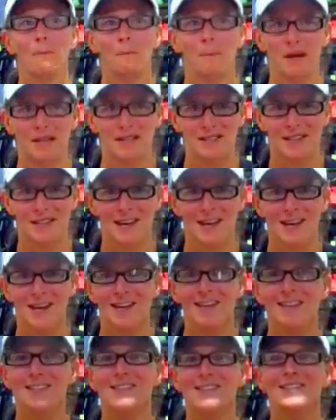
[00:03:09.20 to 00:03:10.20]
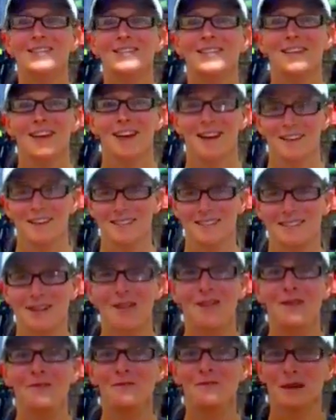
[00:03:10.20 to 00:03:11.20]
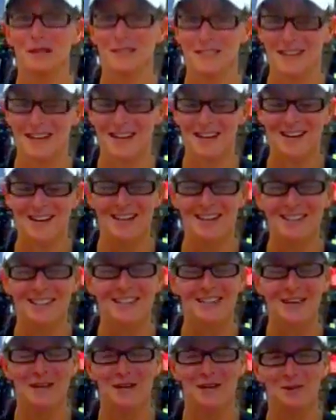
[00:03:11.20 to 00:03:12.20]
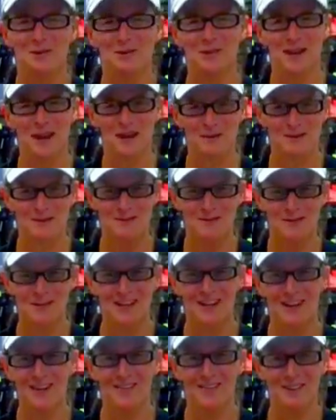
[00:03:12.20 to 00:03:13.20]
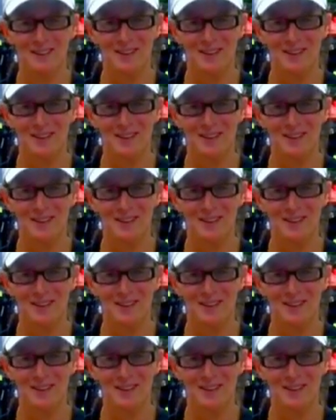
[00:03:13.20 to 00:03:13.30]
Bunt cakes, yes, Nothing Bunt Cakes. Thank you, James and Michelle, for